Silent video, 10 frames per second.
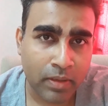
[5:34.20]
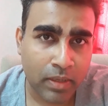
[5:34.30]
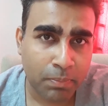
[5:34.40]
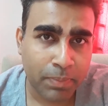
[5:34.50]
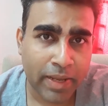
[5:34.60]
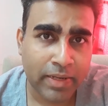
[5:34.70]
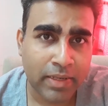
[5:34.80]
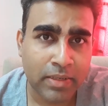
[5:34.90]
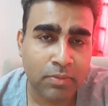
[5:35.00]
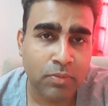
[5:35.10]
a
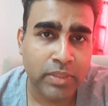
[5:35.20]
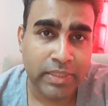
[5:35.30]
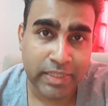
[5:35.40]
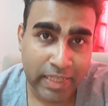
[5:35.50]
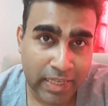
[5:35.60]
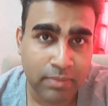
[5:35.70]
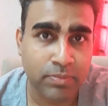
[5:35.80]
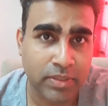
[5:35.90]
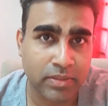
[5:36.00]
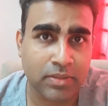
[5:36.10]
planet
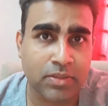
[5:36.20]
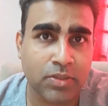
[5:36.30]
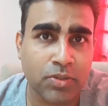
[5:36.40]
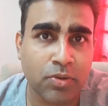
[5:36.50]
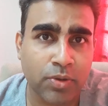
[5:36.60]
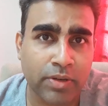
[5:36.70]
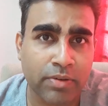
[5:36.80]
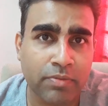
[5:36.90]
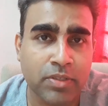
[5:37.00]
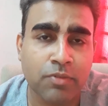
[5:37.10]
seems to go in reverse.